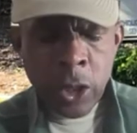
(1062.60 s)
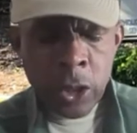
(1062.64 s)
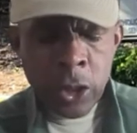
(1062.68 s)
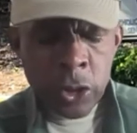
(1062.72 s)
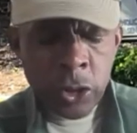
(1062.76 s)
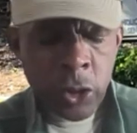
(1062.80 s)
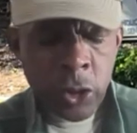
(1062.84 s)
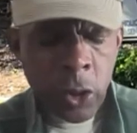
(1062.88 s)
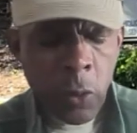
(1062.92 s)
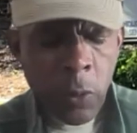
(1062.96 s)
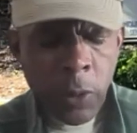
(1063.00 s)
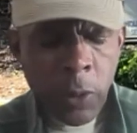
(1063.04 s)

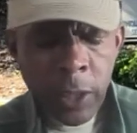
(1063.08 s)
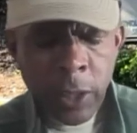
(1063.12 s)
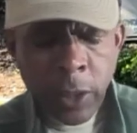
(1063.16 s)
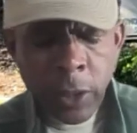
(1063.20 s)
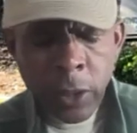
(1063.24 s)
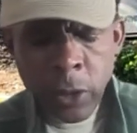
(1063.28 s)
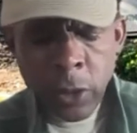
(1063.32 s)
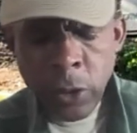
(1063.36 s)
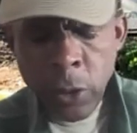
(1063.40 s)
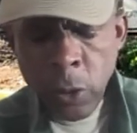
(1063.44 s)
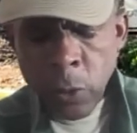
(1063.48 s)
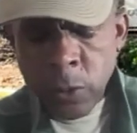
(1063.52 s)

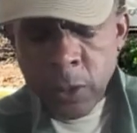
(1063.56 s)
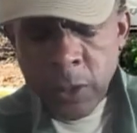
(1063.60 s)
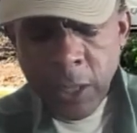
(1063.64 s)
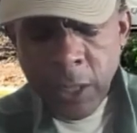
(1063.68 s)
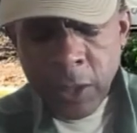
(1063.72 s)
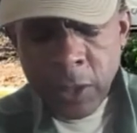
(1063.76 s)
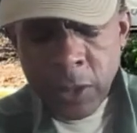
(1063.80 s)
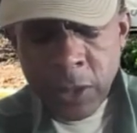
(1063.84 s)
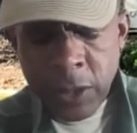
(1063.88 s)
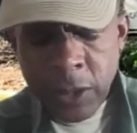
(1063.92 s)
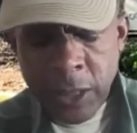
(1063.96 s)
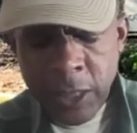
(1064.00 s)
Showing no
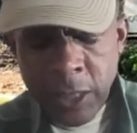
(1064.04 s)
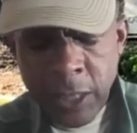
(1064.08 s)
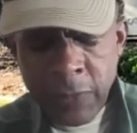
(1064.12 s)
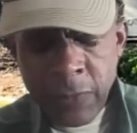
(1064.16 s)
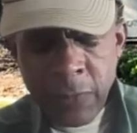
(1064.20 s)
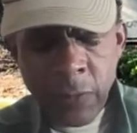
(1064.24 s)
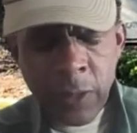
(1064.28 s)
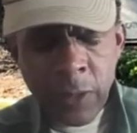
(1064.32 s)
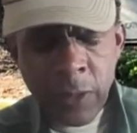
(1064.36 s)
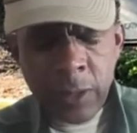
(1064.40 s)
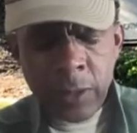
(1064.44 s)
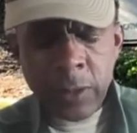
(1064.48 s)
jealousy in
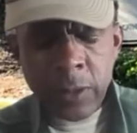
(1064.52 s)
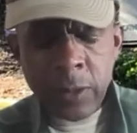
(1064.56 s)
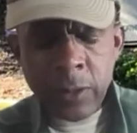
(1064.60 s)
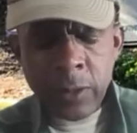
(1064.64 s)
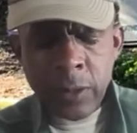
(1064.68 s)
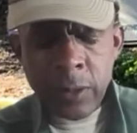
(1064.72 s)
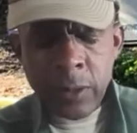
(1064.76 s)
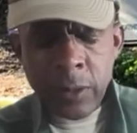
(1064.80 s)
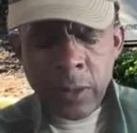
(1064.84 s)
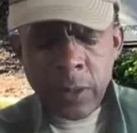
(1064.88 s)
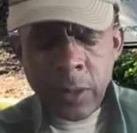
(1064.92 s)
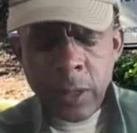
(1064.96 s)
front
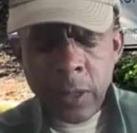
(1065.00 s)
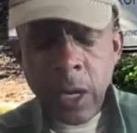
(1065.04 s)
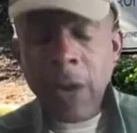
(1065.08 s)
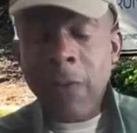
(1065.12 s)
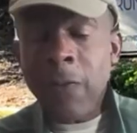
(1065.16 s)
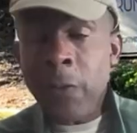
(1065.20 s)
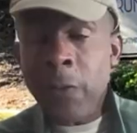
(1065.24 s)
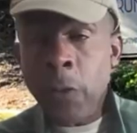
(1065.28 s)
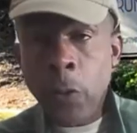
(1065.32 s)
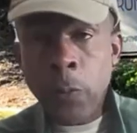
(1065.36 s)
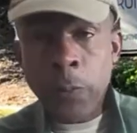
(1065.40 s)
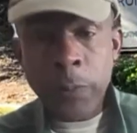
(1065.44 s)

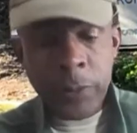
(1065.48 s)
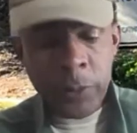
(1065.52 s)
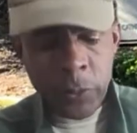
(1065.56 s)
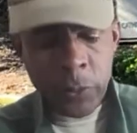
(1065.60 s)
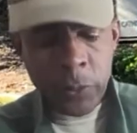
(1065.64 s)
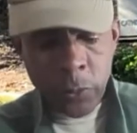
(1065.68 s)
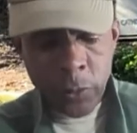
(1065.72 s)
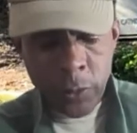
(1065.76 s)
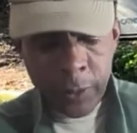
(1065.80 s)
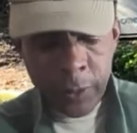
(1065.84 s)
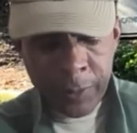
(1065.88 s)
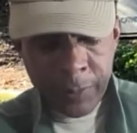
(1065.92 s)
of an open
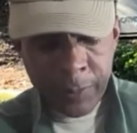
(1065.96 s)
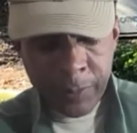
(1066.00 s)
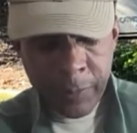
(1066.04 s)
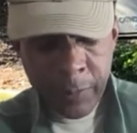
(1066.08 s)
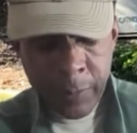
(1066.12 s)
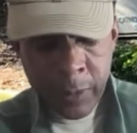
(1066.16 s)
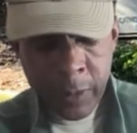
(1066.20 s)
door.